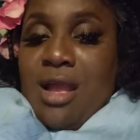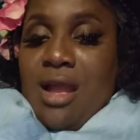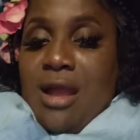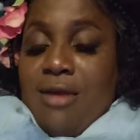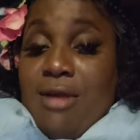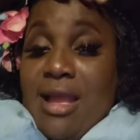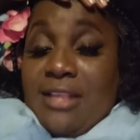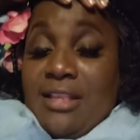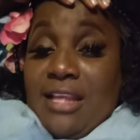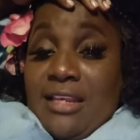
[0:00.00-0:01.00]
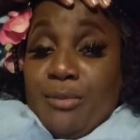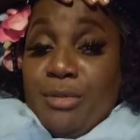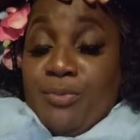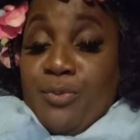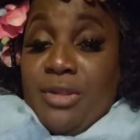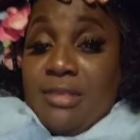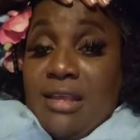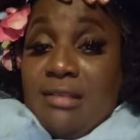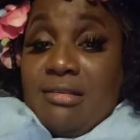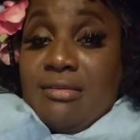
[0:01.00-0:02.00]
Alright. And Miss
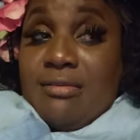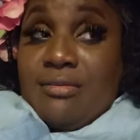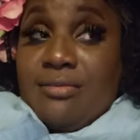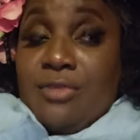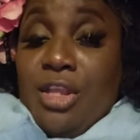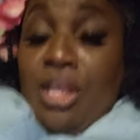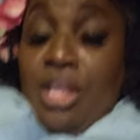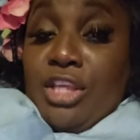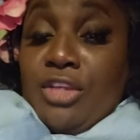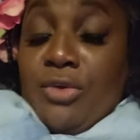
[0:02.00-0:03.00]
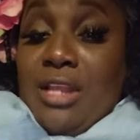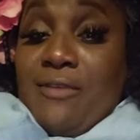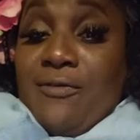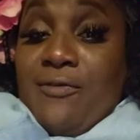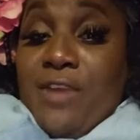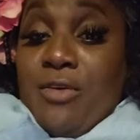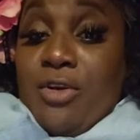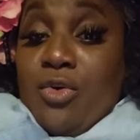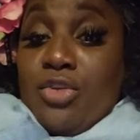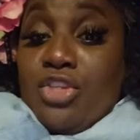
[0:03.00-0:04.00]
Princess, you're doing a
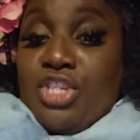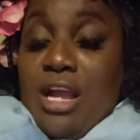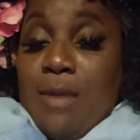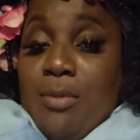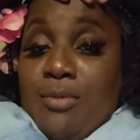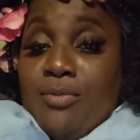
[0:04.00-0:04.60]
very good job.